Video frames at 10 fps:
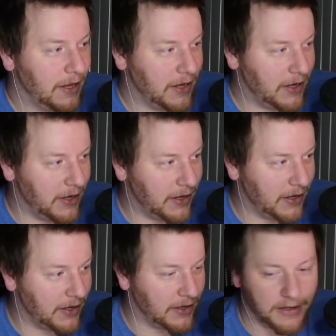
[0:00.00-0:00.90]

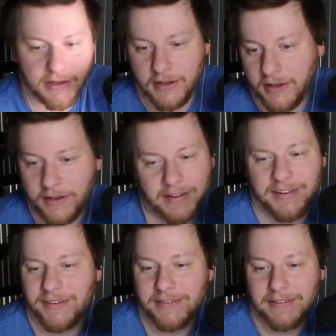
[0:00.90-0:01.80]
I
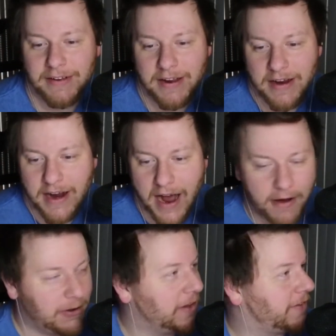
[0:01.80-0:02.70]

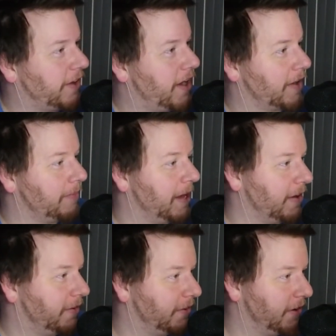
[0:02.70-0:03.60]
want to talk
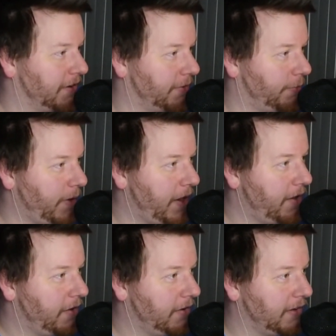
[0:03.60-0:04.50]
about a
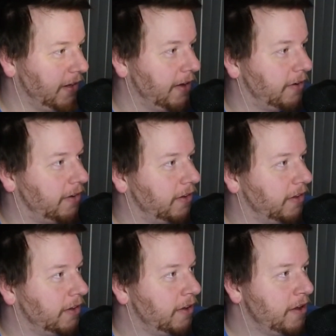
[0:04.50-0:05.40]
weird
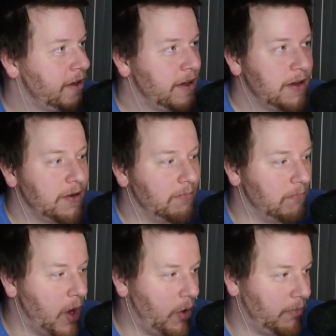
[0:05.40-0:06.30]
little
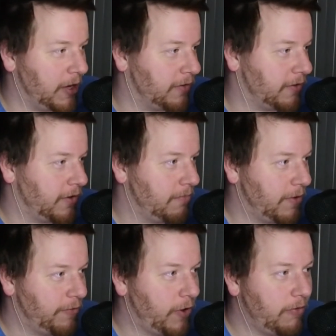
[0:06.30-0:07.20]
moment.
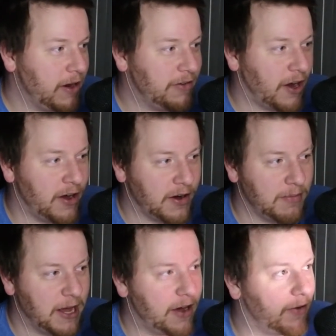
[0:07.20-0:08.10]
Before we talk
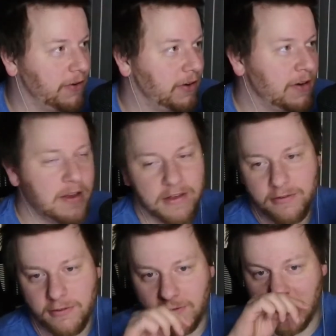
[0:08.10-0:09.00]
about
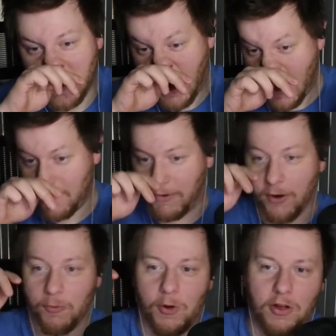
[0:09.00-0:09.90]

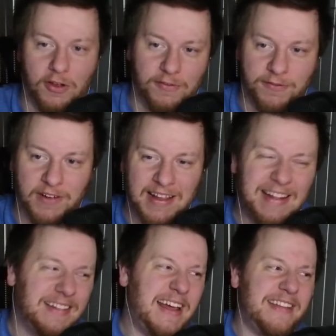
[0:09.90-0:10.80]
Sniper Wolf,
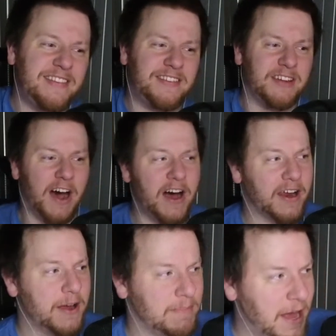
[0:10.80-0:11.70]
let's
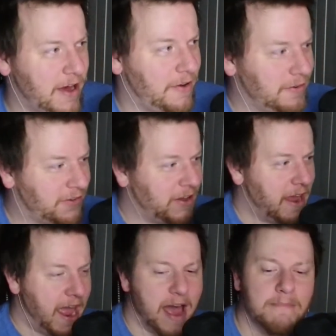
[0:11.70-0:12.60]
talk about
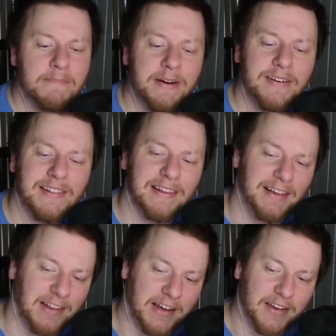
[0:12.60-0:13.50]

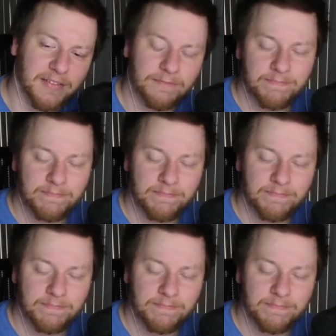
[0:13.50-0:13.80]
EmberLily.